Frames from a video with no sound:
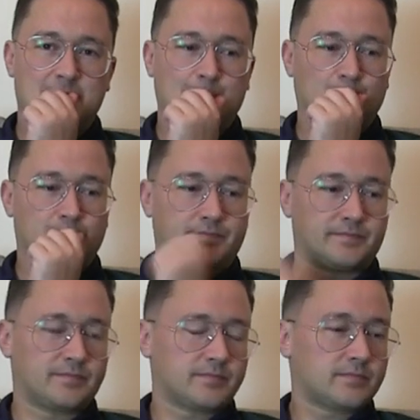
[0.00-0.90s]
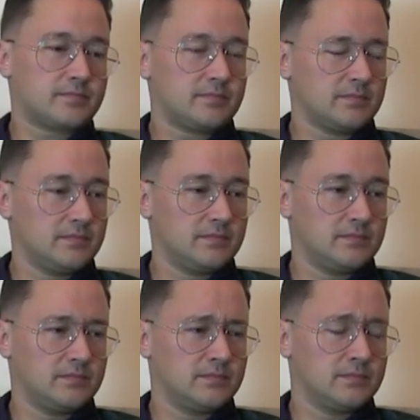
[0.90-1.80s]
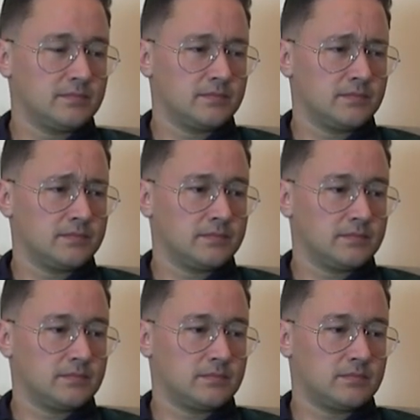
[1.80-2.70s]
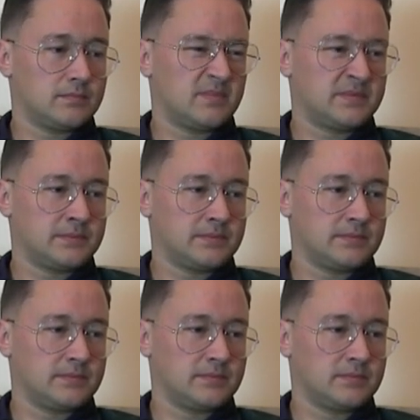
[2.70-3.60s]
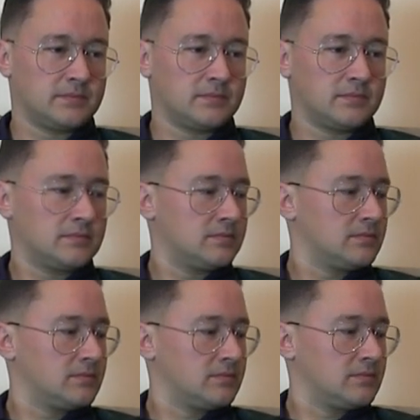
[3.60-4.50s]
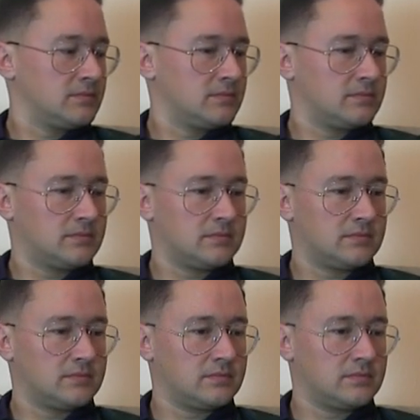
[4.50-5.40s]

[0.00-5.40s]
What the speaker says: (silent)